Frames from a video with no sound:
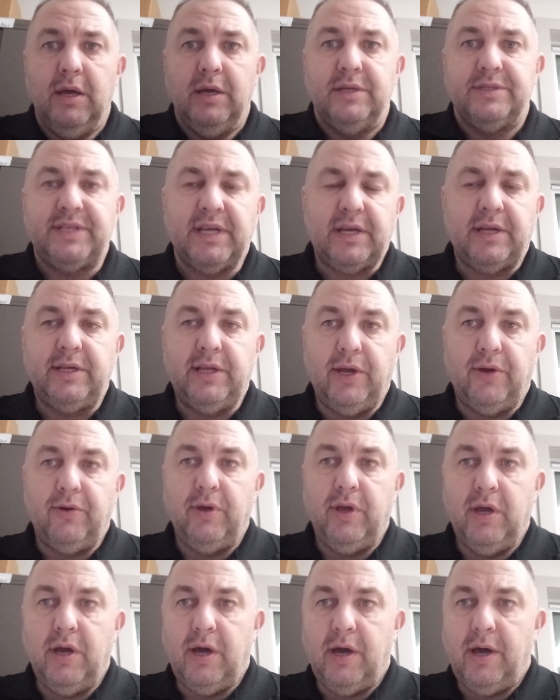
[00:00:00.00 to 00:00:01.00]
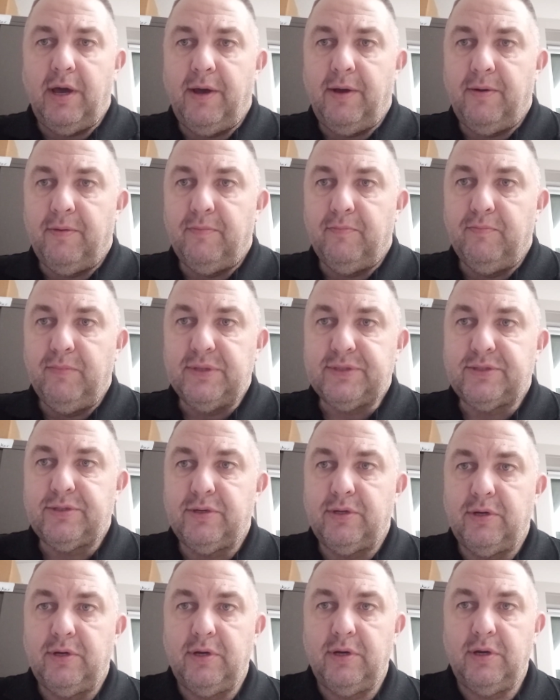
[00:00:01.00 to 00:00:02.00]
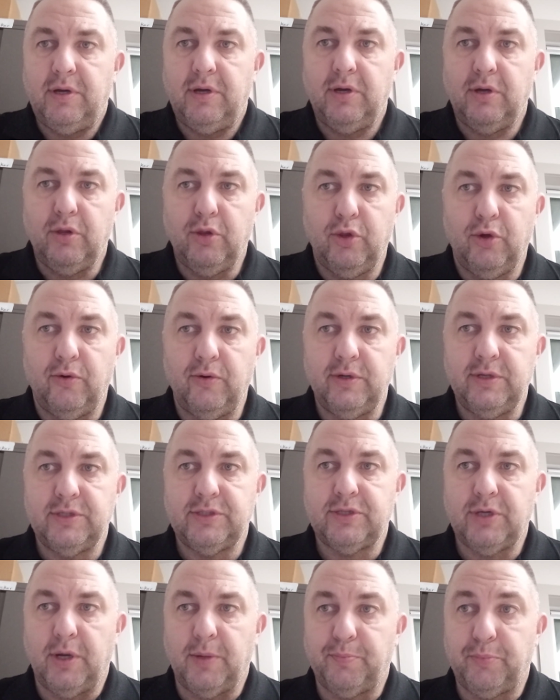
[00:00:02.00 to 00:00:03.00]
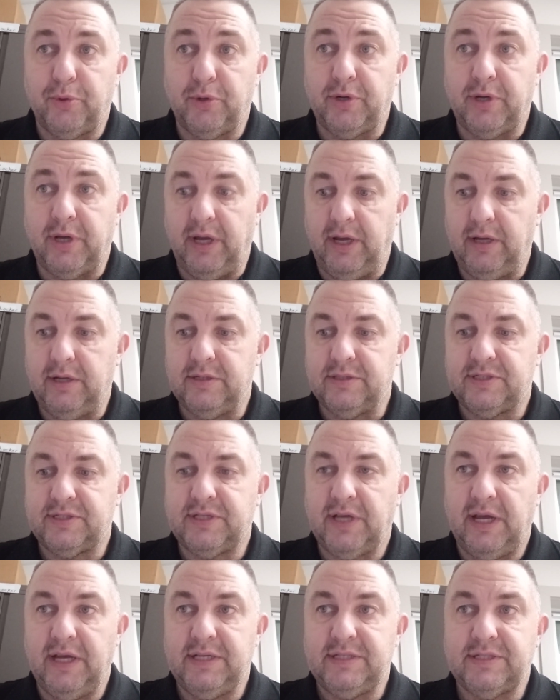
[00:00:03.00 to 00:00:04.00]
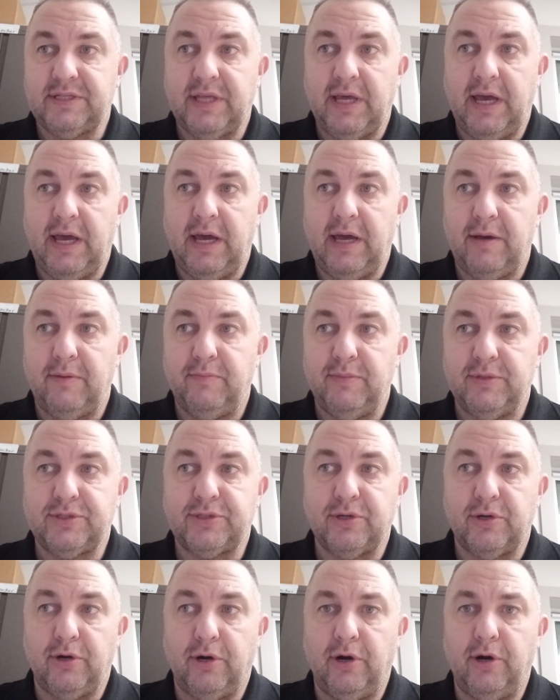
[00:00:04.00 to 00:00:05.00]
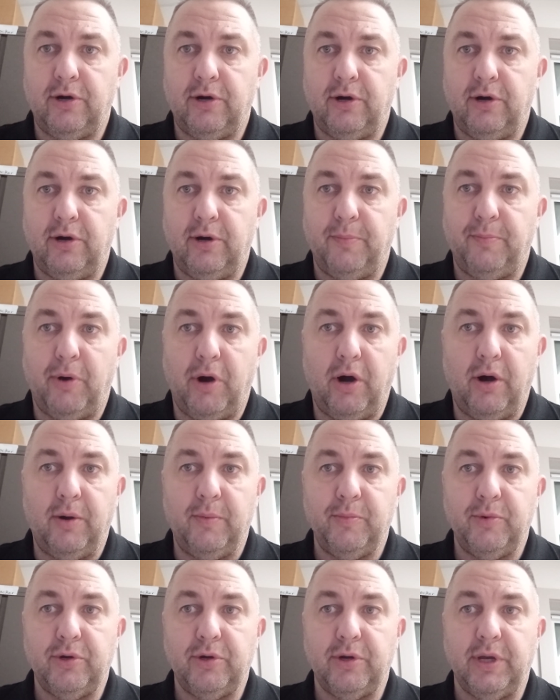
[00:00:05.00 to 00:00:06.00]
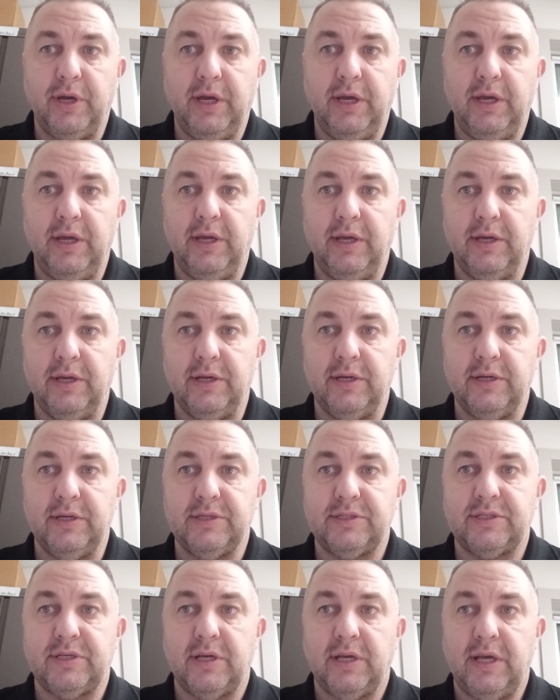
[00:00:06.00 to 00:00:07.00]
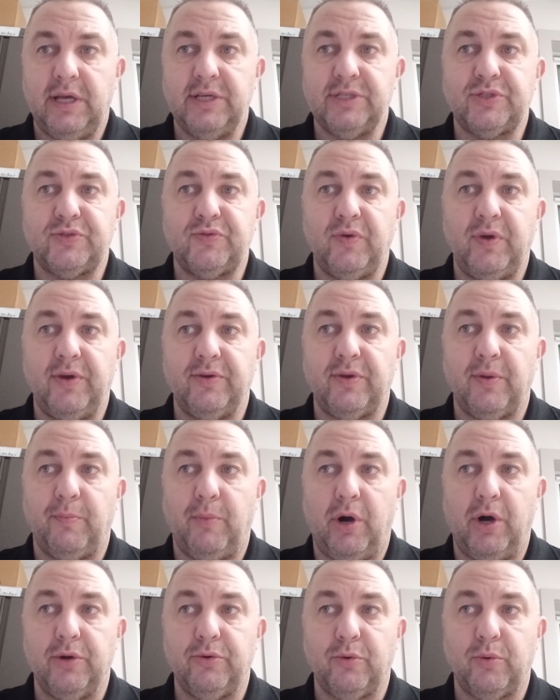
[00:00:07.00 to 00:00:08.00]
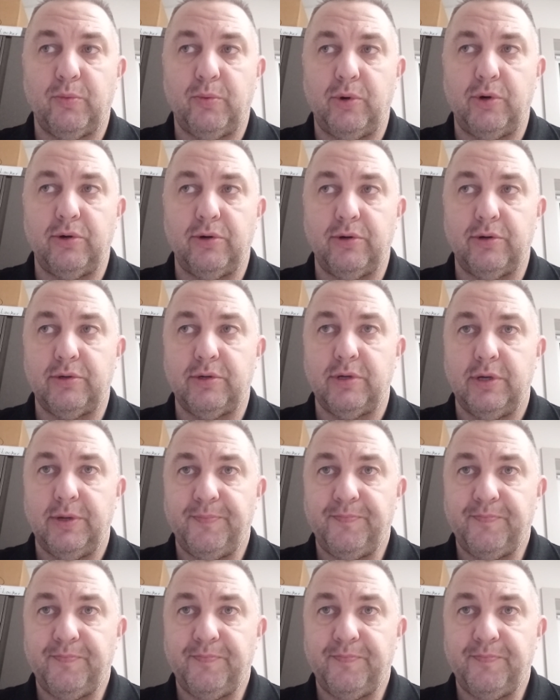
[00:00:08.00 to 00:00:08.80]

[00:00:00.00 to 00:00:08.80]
Secondary, Mr. Lawrence Birkin cites that Mr. R. Palmer, in his History of the Modern World,